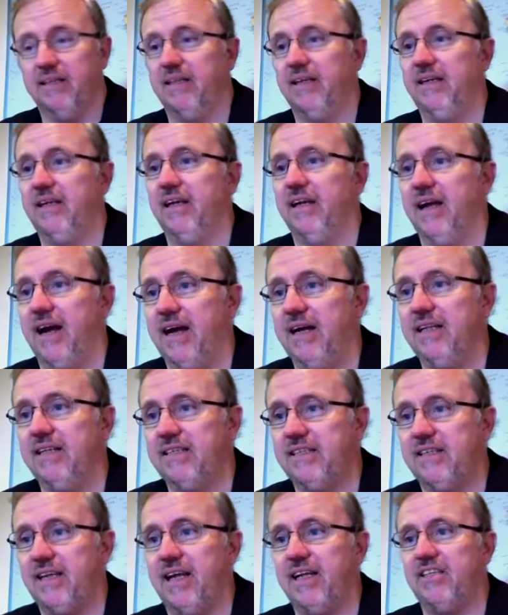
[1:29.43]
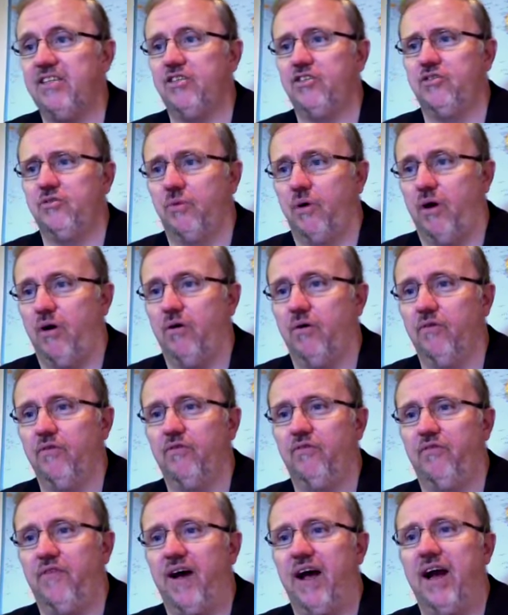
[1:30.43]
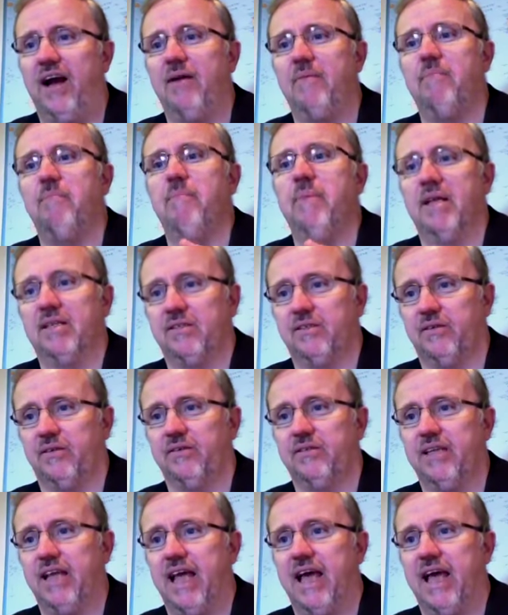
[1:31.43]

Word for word: that a United States drone fired missiles